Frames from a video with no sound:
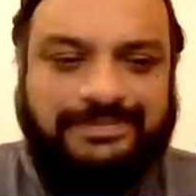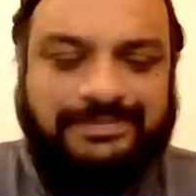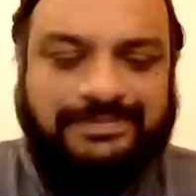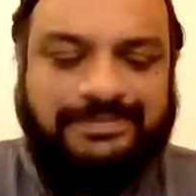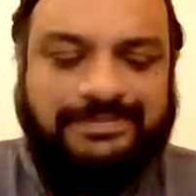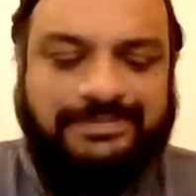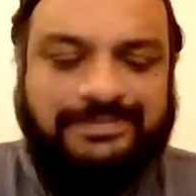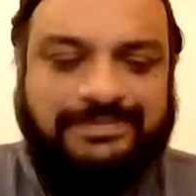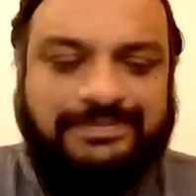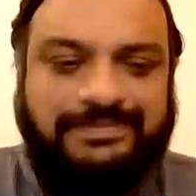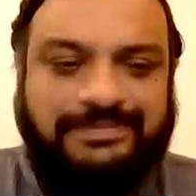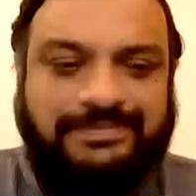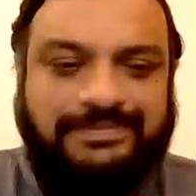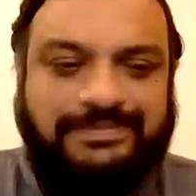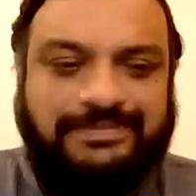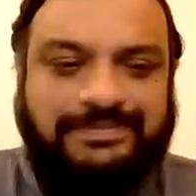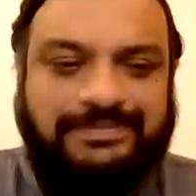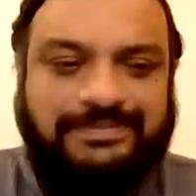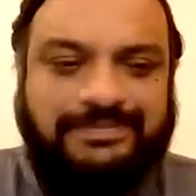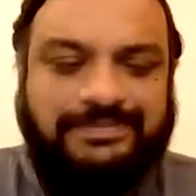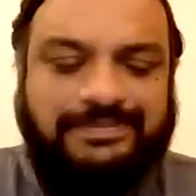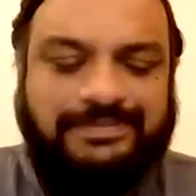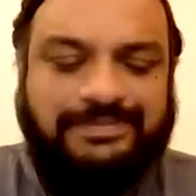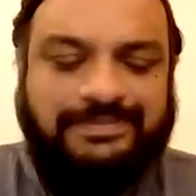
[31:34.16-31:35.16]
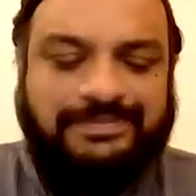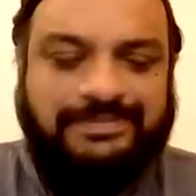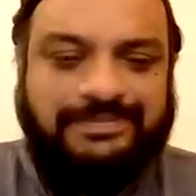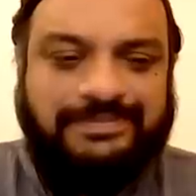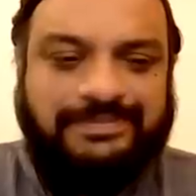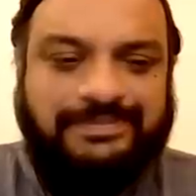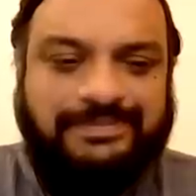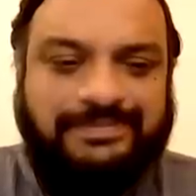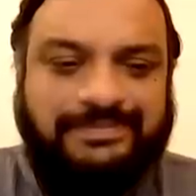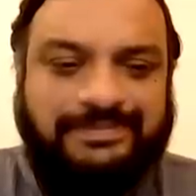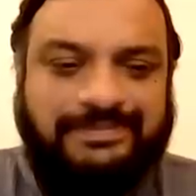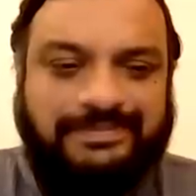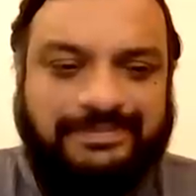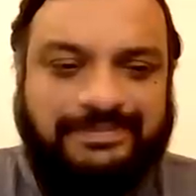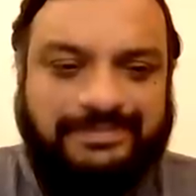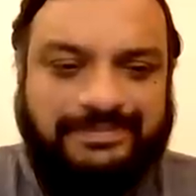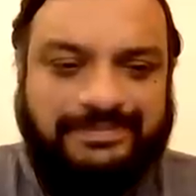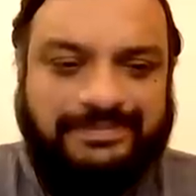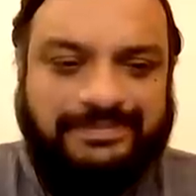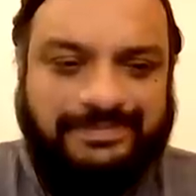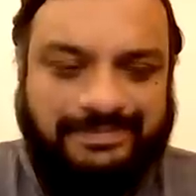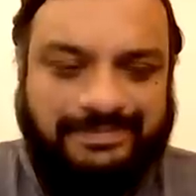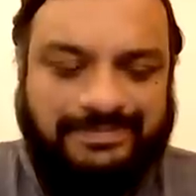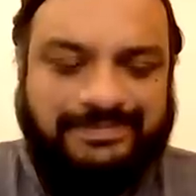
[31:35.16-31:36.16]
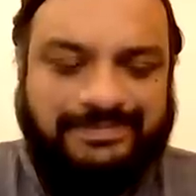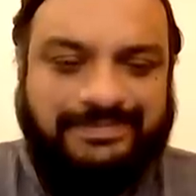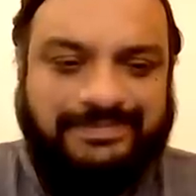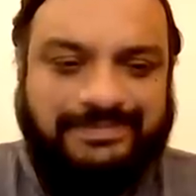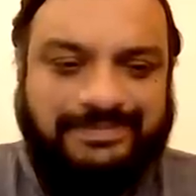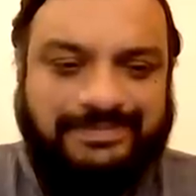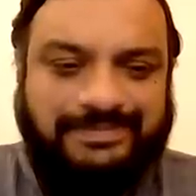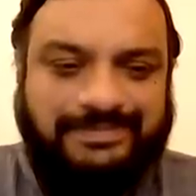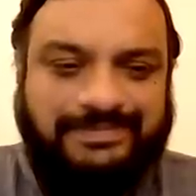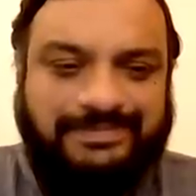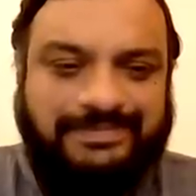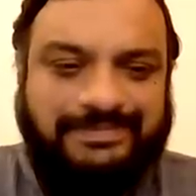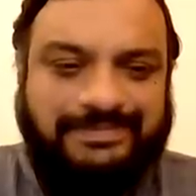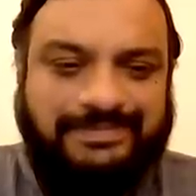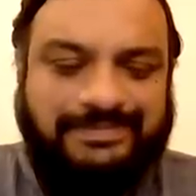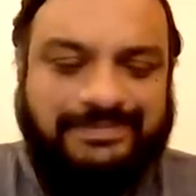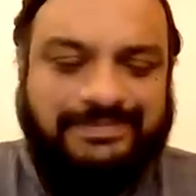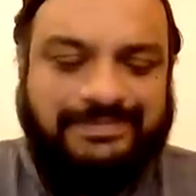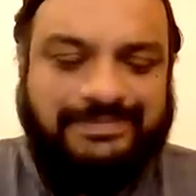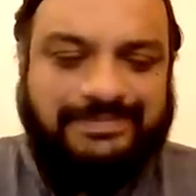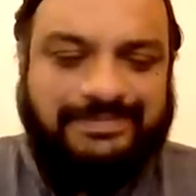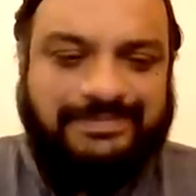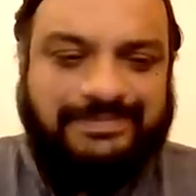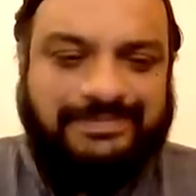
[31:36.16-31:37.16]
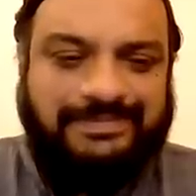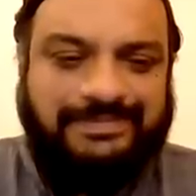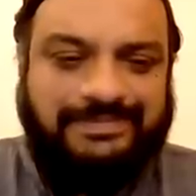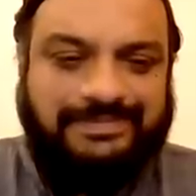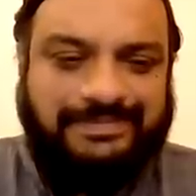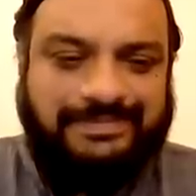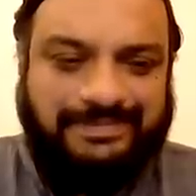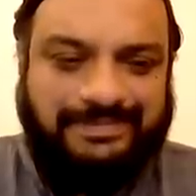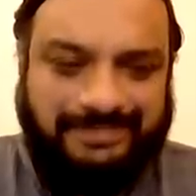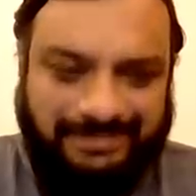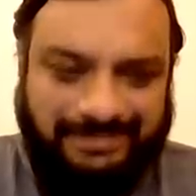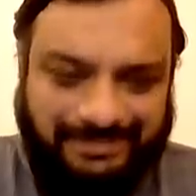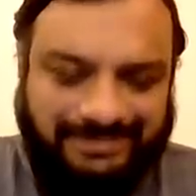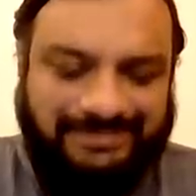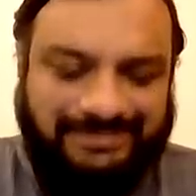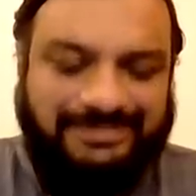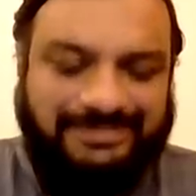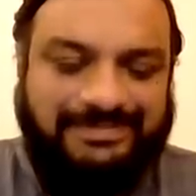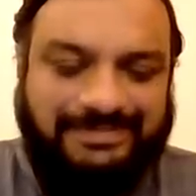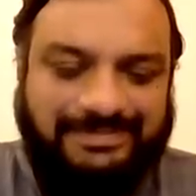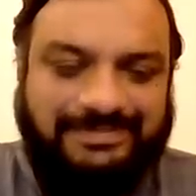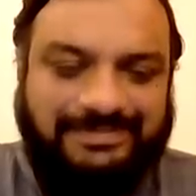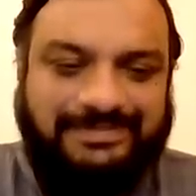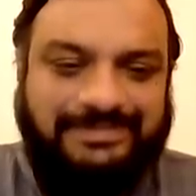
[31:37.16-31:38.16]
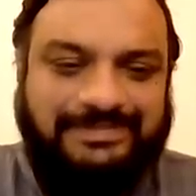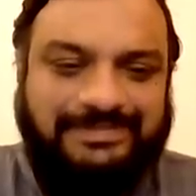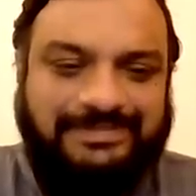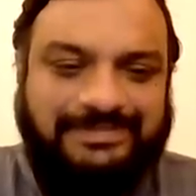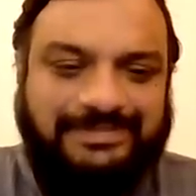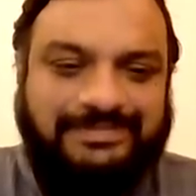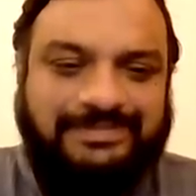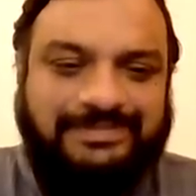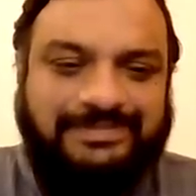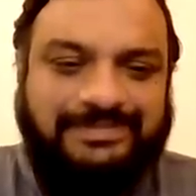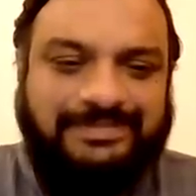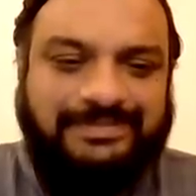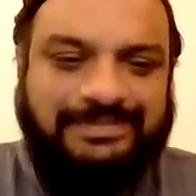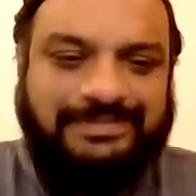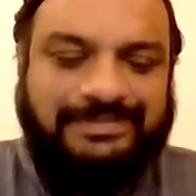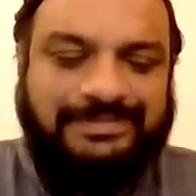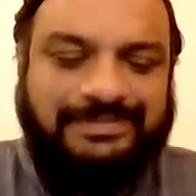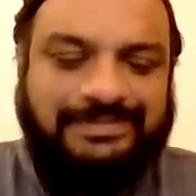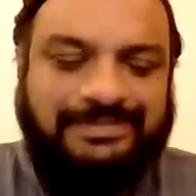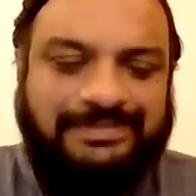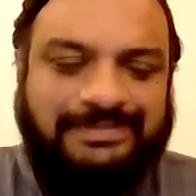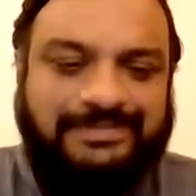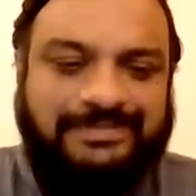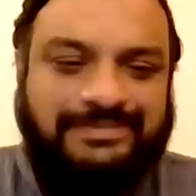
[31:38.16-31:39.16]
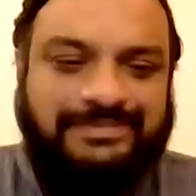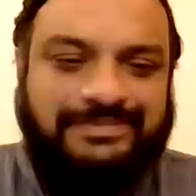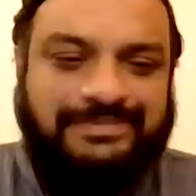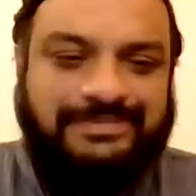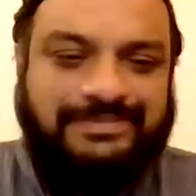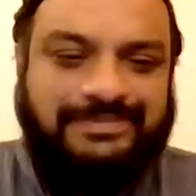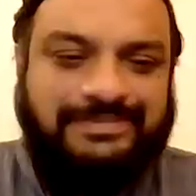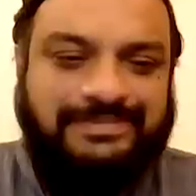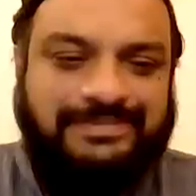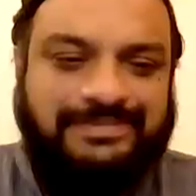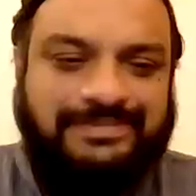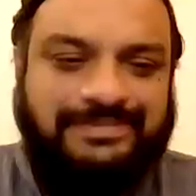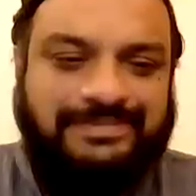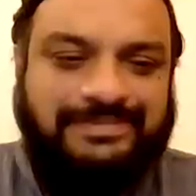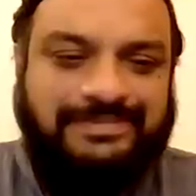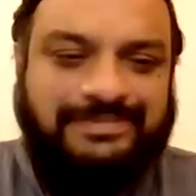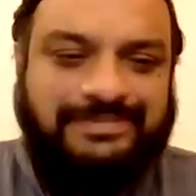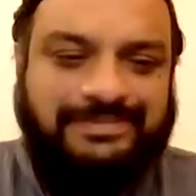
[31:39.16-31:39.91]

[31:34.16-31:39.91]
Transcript: [no speech]